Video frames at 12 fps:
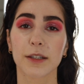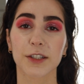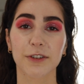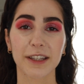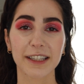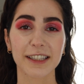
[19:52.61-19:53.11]

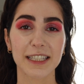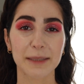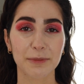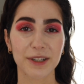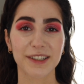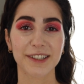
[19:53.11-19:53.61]
So I like to
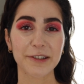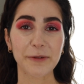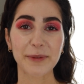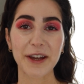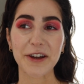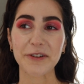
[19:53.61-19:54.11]
spritz
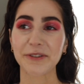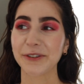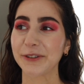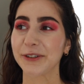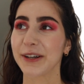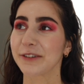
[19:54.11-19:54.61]
about,
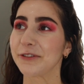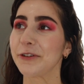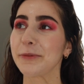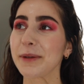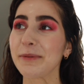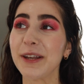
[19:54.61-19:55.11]
I don't
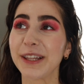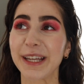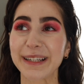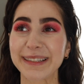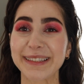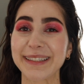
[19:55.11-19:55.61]
know, maybe
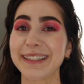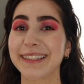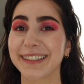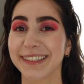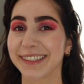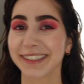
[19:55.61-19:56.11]
like
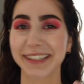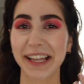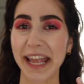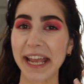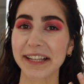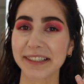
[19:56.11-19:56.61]
6,
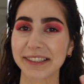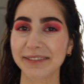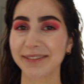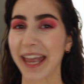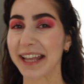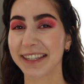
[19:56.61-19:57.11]
8,
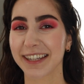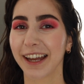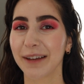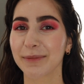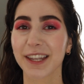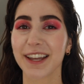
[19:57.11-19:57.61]
10
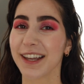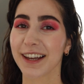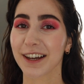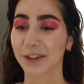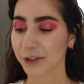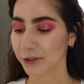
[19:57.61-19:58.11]
times.
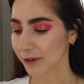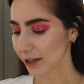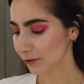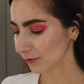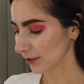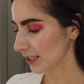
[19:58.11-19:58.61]
I don't know, I
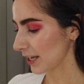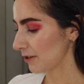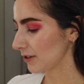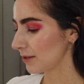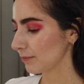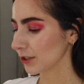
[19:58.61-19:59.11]
don't really
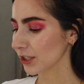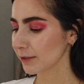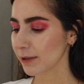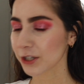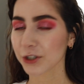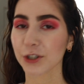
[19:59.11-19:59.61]
count it, but just
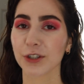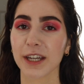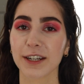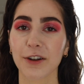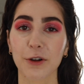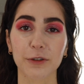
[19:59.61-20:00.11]
make sure you
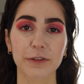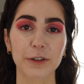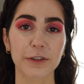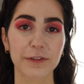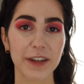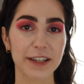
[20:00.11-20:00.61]
get it all over
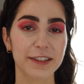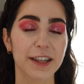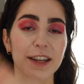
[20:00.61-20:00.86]
your face,